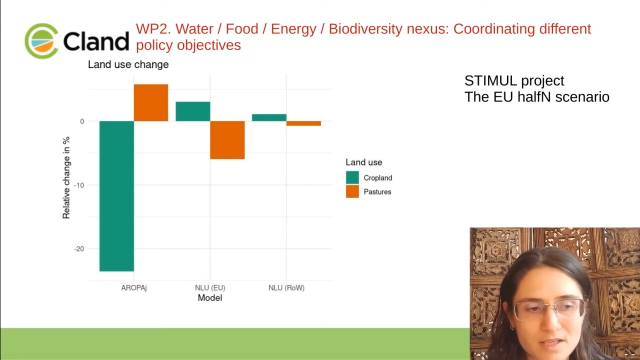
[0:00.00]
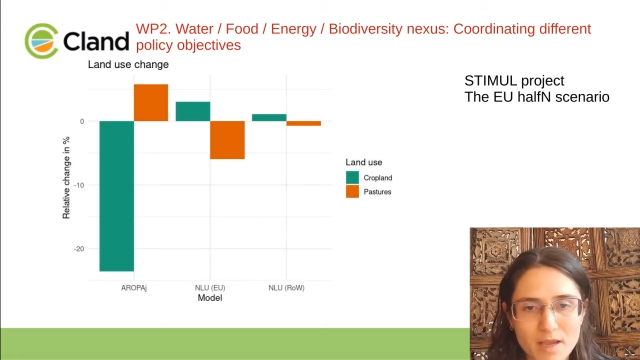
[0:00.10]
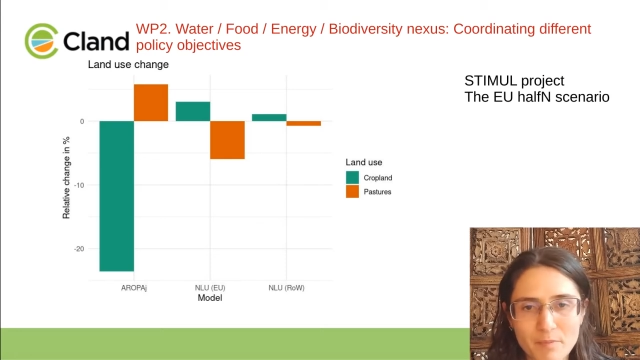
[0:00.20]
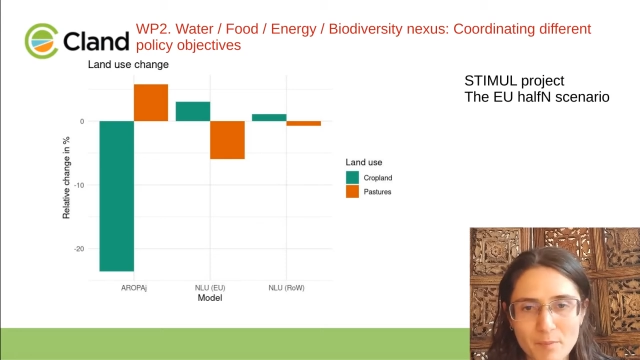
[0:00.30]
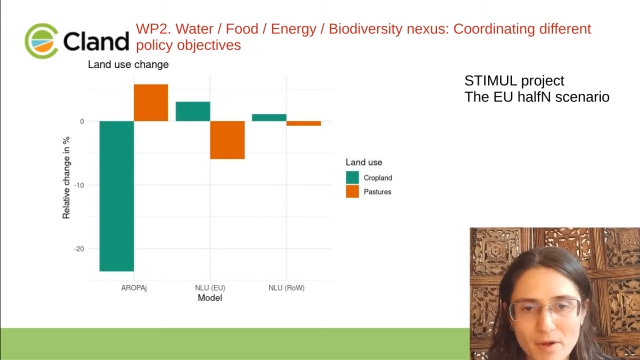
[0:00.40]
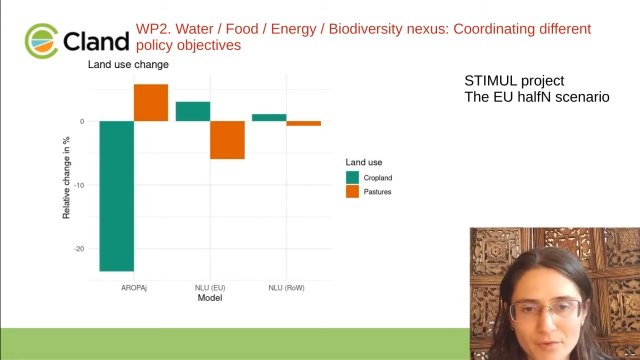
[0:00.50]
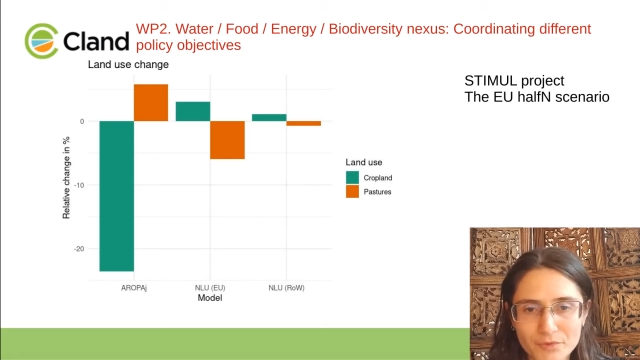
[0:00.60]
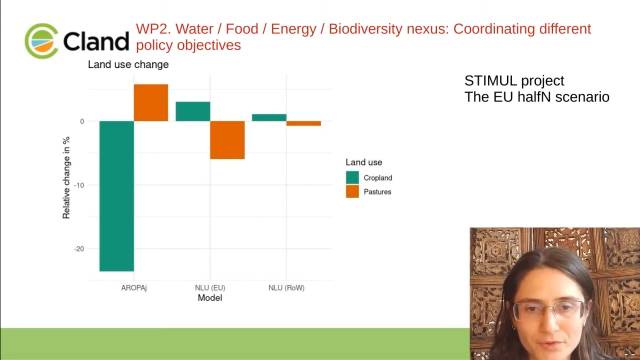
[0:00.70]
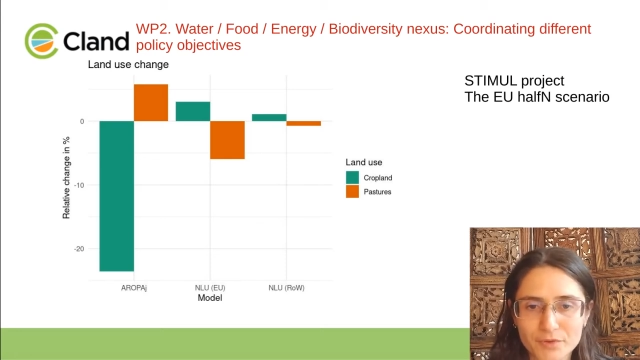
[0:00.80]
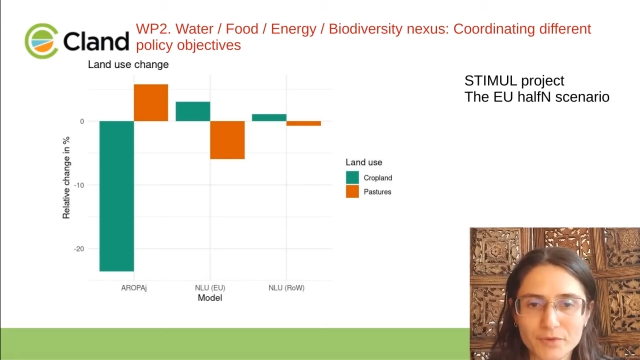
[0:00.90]
same
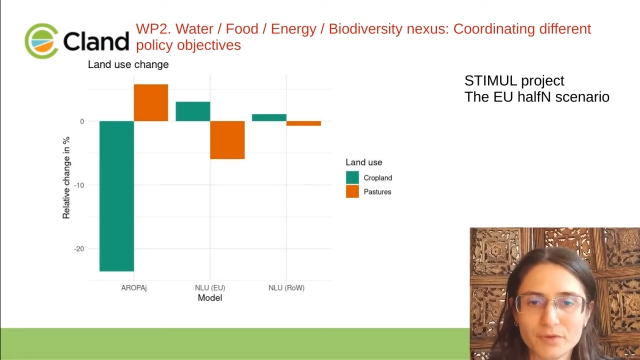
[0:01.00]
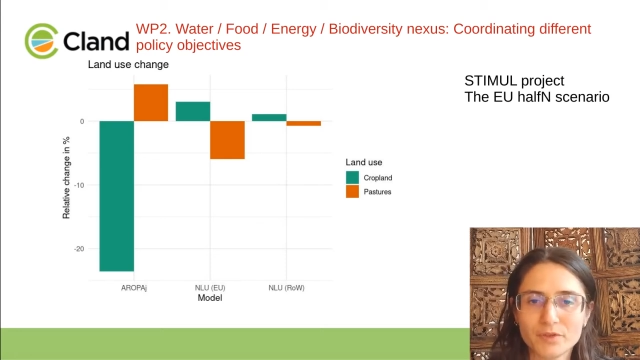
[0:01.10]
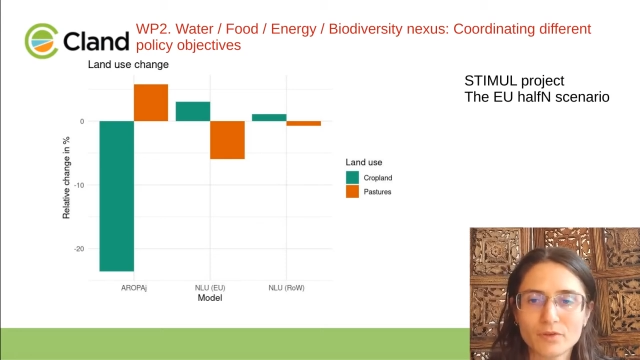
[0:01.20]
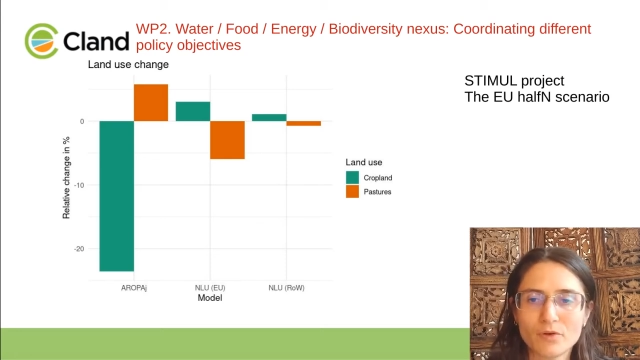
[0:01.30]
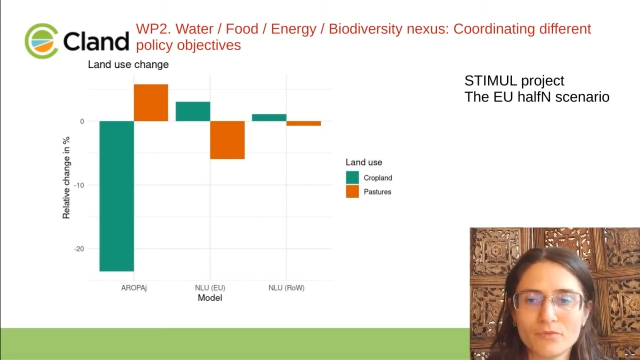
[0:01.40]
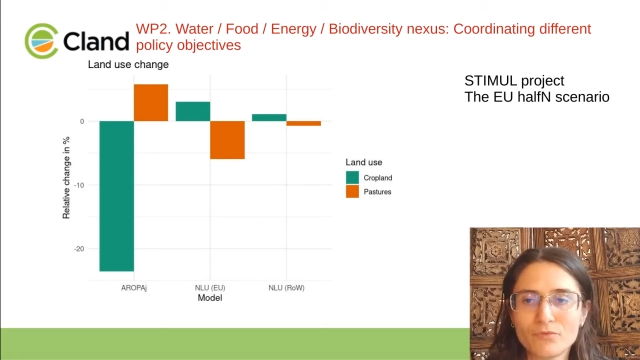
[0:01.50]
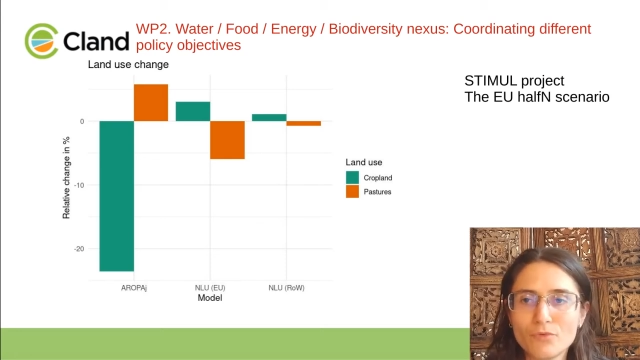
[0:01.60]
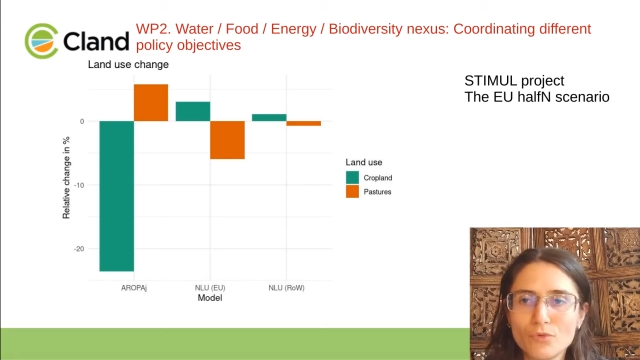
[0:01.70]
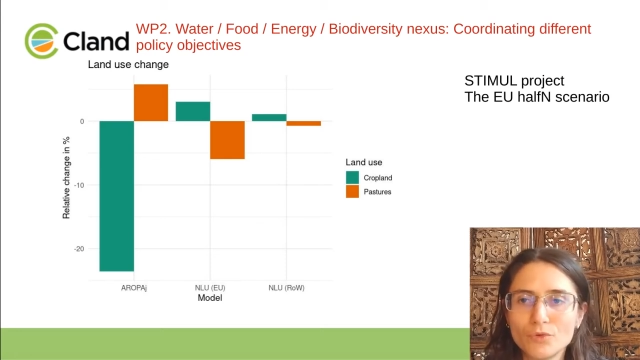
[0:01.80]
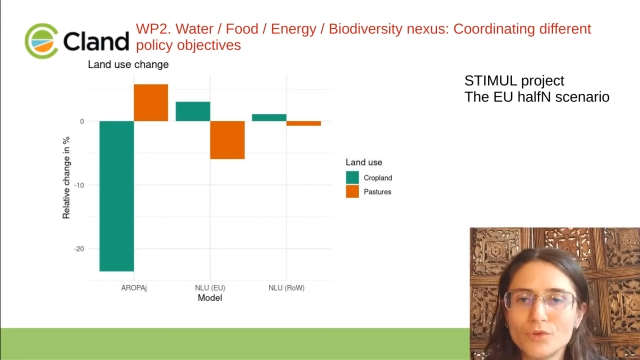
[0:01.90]
amount of
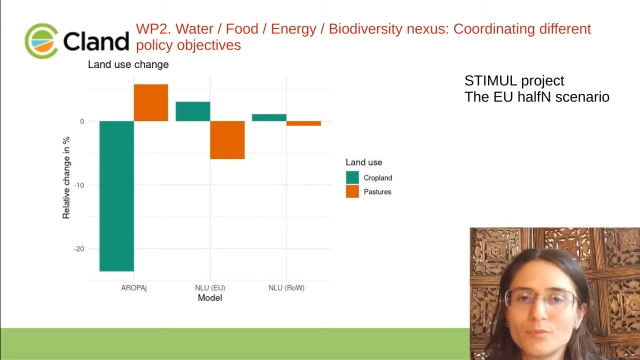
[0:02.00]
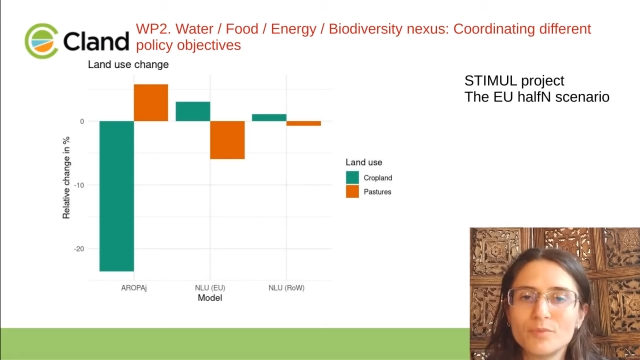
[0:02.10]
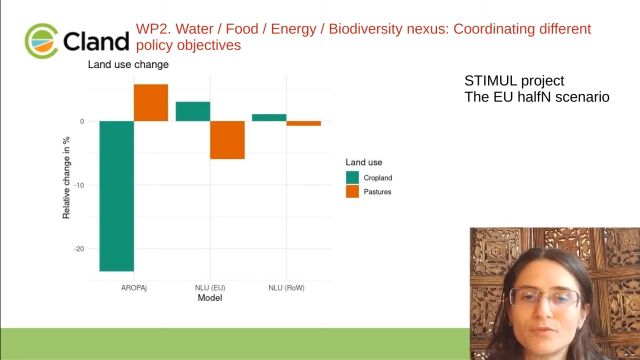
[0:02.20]
food